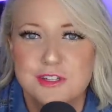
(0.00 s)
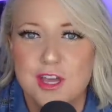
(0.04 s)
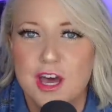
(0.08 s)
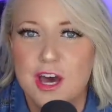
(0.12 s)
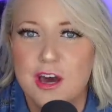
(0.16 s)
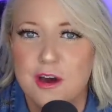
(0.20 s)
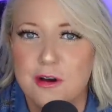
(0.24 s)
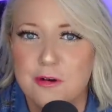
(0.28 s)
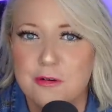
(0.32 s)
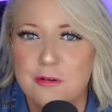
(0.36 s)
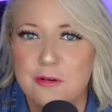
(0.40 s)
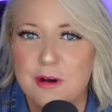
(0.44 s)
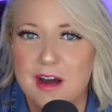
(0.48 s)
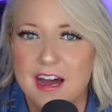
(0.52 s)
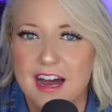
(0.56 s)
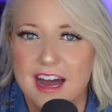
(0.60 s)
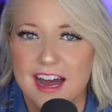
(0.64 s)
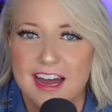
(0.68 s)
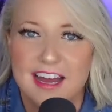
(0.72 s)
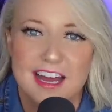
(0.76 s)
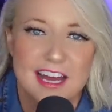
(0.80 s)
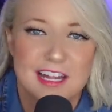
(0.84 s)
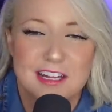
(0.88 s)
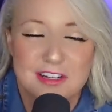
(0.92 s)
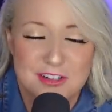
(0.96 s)
So,
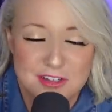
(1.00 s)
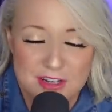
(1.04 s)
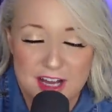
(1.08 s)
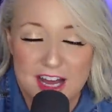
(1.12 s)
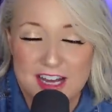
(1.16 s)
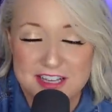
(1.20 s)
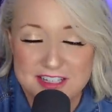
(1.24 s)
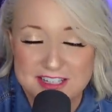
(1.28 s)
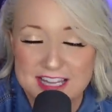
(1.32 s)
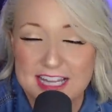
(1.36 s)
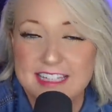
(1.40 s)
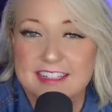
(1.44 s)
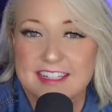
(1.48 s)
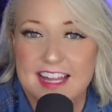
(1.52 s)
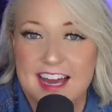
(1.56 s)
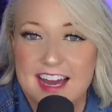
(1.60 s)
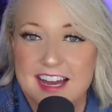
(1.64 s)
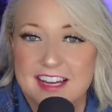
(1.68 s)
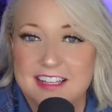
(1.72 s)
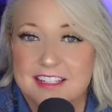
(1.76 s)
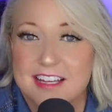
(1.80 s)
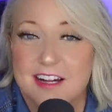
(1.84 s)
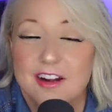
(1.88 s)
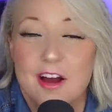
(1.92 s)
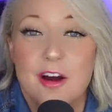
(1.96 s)
and I said
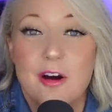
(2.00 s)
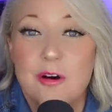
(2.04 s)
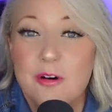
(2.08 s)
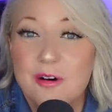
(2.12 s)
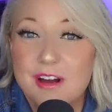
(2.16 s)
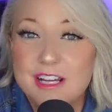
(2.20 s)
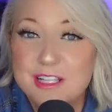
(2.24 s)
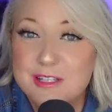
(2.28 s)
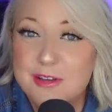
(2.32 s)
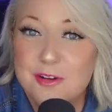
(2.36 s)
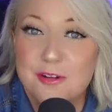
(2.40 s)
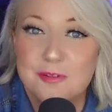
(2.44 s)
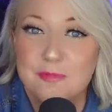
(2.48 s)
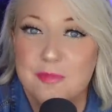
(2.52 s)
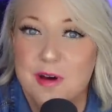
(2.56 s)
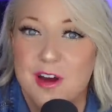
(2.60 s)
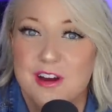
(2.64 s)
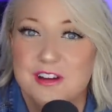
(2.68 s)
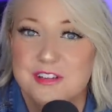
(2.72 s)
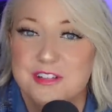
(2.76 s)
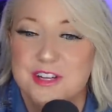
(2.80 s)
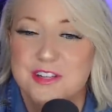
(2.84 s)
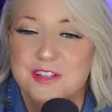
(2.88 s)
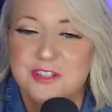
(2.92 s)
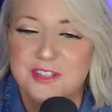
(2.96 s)
that. I said, oh, I told
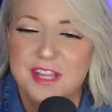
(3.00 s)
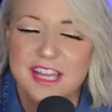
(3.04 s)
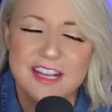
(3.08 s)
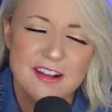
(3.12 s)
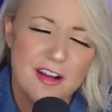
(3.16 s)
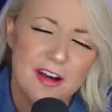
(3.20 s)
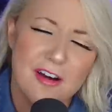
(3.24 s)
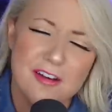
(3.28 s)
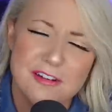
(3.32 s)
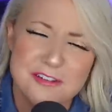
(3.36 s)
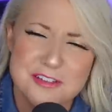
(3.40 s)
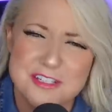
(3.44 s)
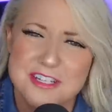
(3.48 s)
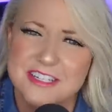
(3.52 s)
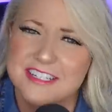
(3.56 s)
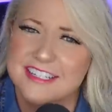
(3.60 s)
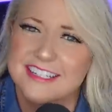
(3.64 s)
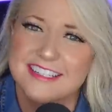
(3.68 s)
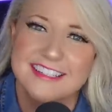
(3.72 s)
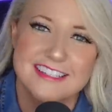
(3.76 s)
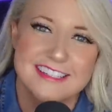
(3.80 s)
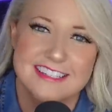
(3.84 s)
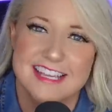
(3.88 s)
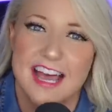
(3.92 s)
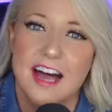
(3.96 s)
Marja. And she's like, oh, she
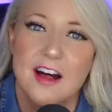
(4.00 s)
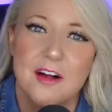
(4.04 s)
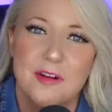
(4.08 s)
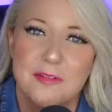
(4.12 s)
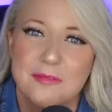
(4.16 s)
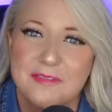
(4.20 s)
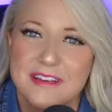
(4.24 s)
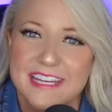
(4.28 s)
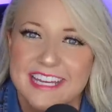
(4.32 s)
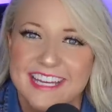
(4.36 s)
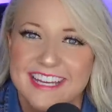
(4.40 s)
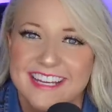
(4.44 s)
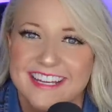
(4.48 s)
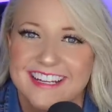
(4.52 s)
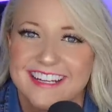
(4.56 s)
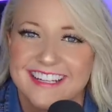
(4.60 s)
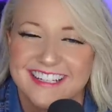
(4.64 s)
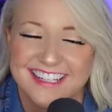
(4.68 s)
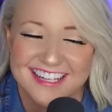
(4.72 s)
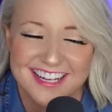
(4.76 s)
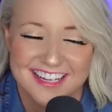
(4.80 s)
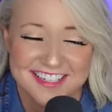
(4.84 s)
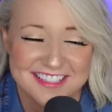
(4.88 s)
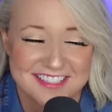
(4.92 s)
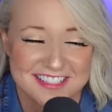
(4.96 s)
didn't tell
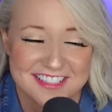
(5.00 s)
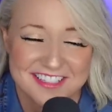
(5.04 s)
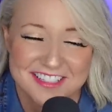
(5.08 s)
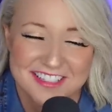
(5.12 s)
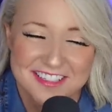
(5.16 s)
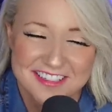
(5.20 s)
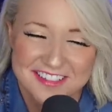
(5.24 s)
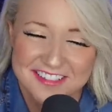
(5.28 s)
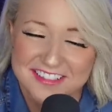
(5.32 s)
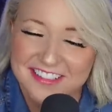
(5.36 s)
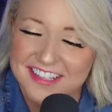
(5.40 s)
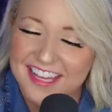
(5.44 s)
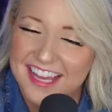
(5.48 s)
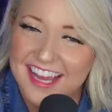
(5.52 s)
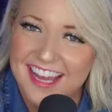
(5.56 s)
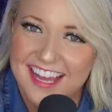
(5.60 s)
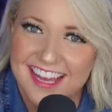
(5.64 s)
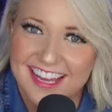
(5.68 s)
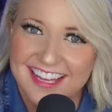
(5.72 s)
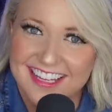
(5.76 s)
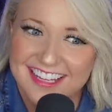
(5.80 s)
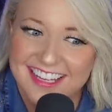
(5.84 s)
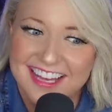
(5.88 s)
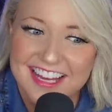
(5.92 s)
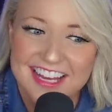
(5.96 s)
me. I was like,
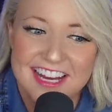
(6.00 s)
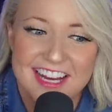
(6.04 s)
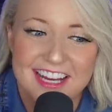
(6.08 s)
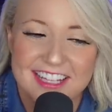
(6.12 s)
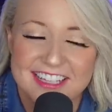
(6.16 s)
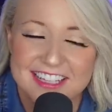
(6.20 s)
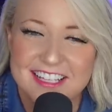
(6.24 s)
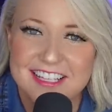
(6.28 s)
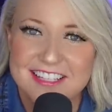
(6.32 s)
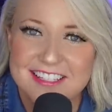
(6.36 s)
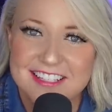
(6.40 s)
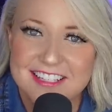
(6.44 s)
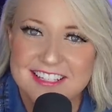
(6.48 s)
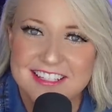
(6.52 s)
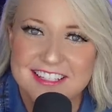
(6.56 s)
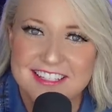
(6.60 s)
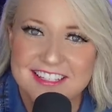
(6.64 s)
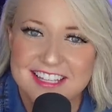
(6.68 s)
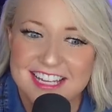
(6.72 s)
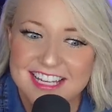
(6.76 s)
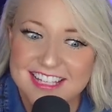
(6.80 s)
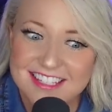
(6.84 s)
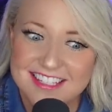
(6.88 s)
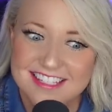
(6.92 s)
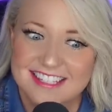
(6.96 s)
okay, this
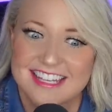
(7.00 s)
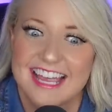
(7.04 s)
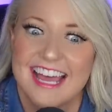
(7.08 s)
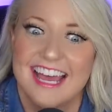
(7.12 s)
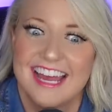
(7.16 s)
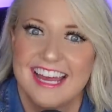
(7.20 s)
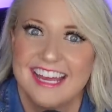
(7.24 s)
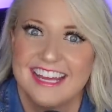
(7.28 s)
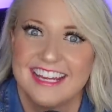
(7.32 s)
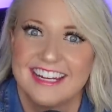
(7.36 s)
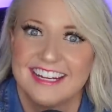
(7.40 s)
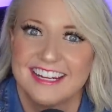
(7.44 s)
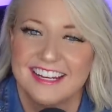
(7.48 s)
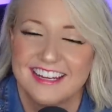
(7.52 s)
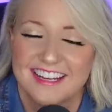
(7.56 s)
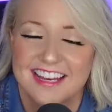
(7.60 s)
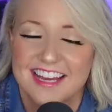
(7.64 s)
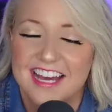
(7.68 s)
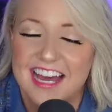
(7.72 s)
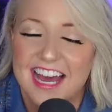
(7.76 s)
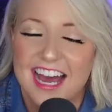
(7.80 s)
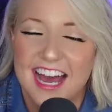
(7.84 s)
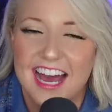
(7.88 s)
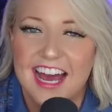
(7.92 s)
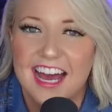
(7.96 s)
is insane.
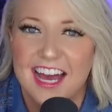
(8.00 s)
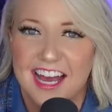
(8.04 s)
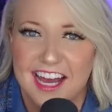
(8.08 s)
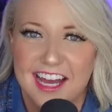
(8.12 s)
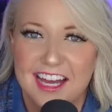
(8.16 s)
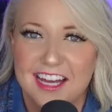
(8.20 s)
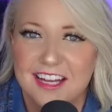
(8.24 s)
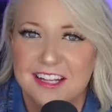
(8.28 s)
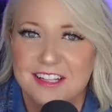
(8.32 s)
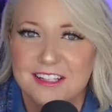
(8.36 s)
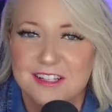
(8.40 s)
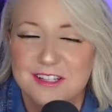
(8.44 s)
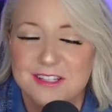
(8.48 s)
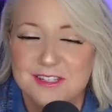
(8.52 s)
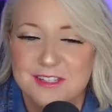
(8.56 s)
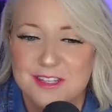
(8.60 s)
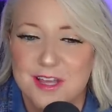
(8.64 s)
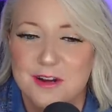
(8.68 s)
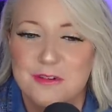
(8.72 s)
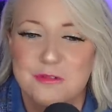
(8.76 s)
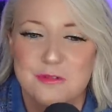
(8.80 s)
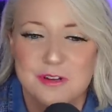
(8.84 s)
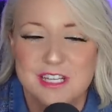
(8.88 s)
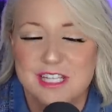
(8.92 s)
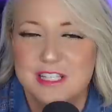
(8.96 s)
And
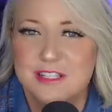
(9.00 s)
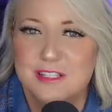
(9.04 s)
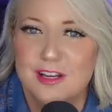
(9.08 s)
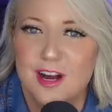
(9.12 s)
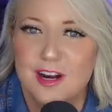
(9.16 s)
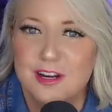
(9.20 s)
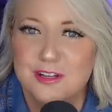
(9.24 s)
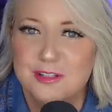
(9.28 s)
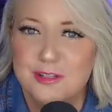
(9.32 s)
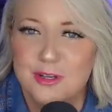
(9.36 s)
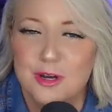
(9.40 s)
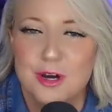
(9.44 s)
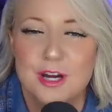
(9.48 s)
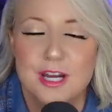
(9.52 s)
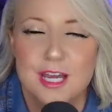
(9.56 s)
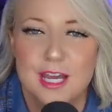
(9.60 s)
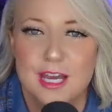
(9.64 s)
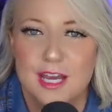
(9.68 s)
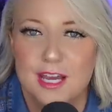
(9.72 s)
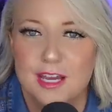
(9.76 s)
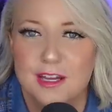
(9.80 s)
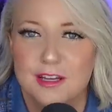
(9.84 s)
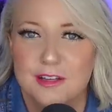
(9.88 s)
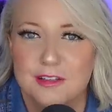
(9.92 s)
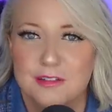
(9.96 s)
so we started
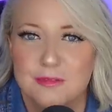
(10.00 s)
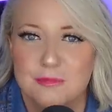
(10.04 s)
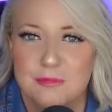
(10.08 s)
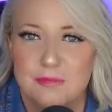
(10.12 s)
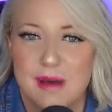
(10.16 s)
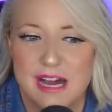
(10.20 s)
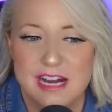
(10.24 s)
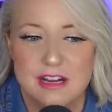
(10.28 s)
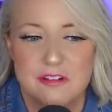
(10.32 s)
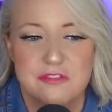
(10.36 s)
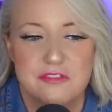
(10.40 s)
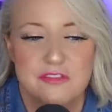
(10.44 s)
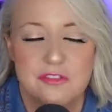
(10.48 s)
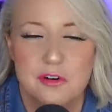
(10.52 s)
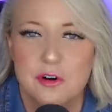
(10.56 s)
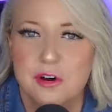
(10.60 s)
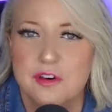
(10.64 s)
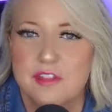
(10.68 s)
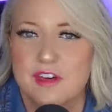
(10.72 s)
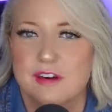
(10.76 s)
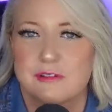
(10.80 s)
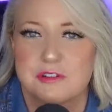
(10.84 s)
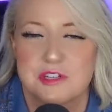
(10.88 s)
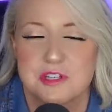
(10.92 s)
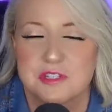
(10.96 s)
talking back and
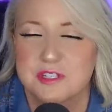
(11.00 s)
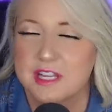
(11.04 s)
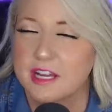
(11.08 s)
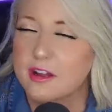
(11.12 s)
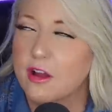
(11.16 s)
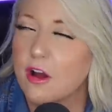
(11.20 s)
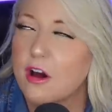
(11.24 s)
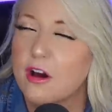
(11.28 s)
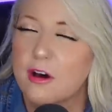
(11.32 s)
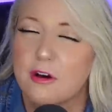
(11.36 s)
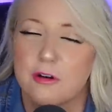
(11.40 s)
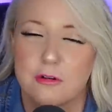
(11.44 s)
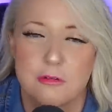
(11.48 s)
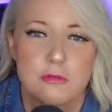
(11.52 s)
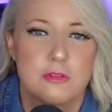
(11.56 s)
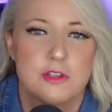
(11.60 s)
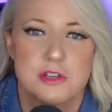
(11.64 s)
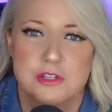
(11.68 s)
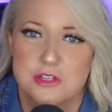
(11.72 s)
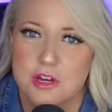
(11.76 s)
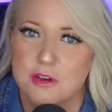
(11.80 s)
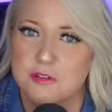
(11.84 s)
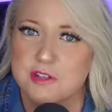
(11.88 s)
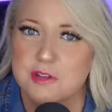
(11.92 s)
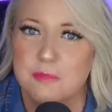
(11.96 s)
forth. I was just like, oh,
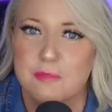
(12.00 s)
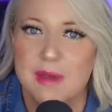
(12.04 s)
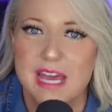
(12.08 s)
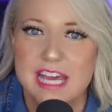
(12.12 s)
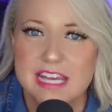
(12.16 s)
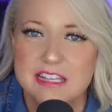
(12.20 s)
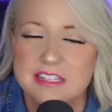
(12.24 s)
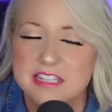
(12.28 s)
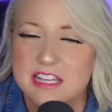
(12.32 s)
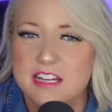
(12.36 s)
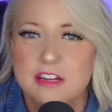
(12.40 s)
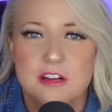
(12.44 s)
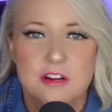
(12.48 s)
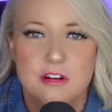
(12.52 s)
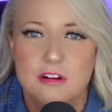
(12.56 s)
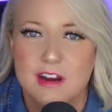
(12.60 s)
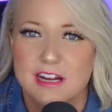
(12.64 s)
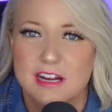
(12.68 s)
the show's amazing.